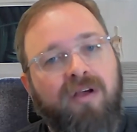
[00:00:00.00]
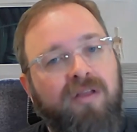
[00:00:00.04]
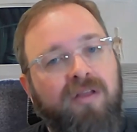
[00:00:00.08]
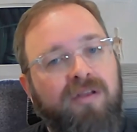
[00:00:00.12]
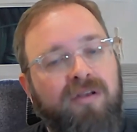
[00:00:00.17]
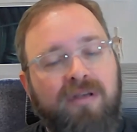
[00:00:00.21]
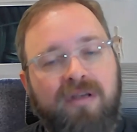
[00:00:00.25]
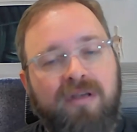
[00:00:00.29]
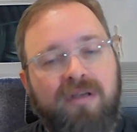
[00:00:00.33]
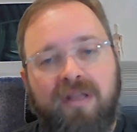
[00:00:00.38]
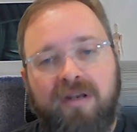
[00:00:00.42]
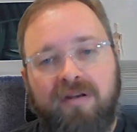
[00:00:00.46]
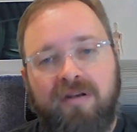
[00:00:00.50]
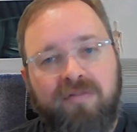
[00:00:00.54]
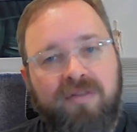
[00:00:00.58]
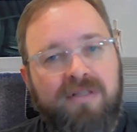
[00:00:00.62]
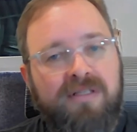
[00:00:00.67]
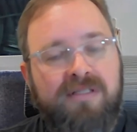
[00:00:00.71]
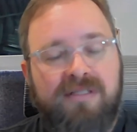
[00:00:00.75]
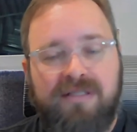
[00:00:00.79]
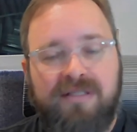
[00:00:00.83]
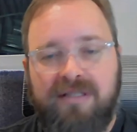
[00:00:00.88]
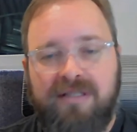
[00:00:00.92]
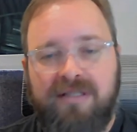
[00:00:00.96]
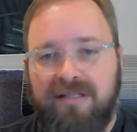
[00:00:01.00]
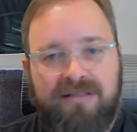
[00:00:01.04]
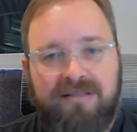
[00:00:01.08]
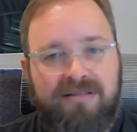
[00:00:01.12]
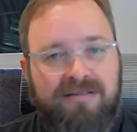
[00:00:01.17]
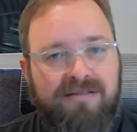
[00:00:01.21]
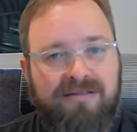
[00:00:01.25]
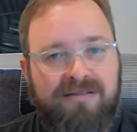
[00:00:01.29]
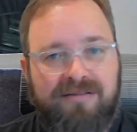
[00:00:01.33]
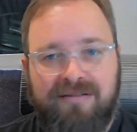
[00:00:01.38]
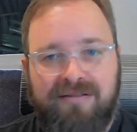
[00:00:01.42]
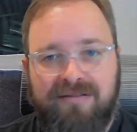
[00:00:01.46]
None of these
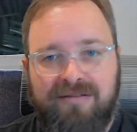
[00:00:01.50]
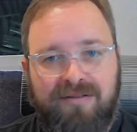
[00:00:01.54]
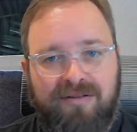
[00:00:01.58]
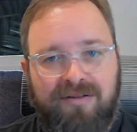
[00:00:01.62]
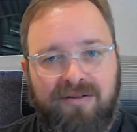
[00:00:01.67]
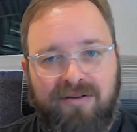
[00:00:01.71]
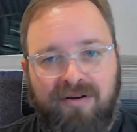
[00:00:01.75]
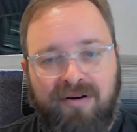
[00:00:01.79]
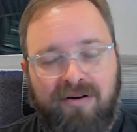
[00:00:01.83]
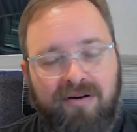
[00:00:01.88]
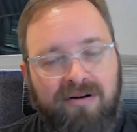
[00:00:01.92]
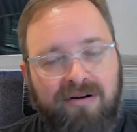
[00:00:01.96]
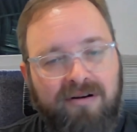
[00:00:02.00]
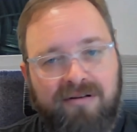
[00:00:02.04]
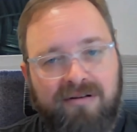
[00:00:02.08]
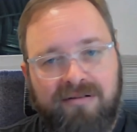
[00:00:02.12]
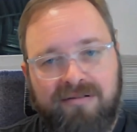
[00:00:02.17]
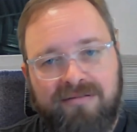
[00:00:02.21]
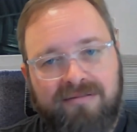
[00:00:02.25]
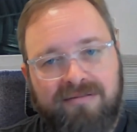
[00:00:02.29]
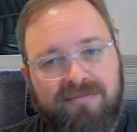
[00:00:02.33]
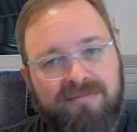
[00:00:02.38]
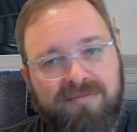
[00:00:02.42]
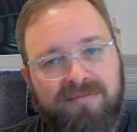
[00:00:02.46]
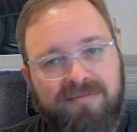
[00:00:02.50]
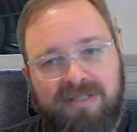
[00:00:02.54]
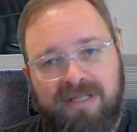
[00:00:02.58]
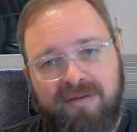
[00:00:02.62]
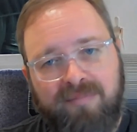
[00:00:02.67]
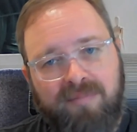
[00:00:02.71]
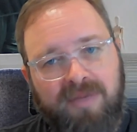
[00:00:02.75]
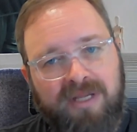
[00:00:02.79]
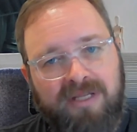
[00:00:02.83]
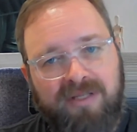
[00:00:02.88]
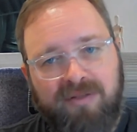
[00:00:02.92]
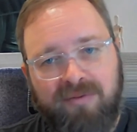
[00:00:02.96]
things are going to
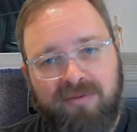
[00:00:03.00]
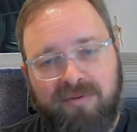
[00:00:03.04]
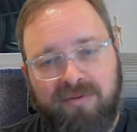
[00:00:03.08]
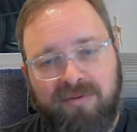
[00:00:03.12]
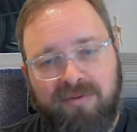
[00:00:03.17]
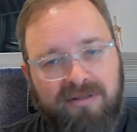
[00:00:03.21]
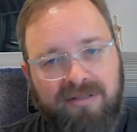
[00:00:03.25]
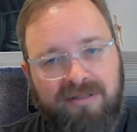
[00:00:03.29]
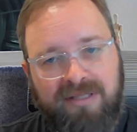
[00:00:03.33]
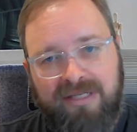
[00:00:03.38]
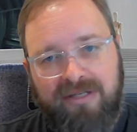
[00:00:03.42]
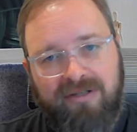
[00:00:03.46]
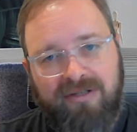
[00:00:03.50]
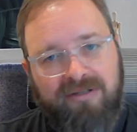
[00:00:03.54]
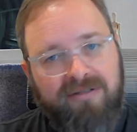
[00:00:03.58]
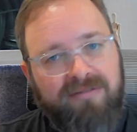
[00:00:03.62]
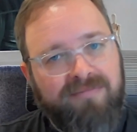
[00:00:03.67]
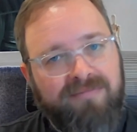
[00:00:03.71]
make you a good leader.